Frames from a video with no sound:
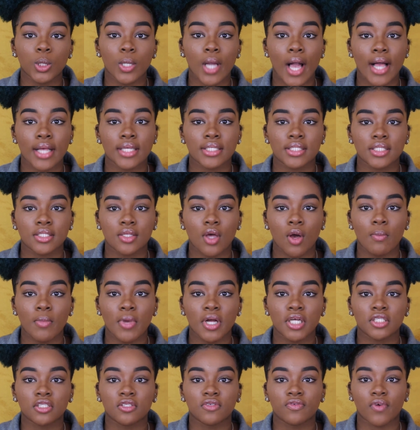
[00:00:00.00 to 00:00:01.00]
you guys so
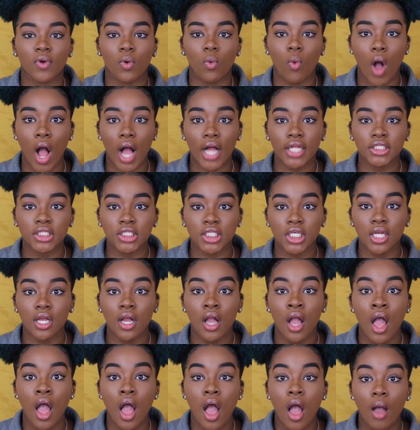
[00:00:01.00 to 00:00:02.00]
much for watching.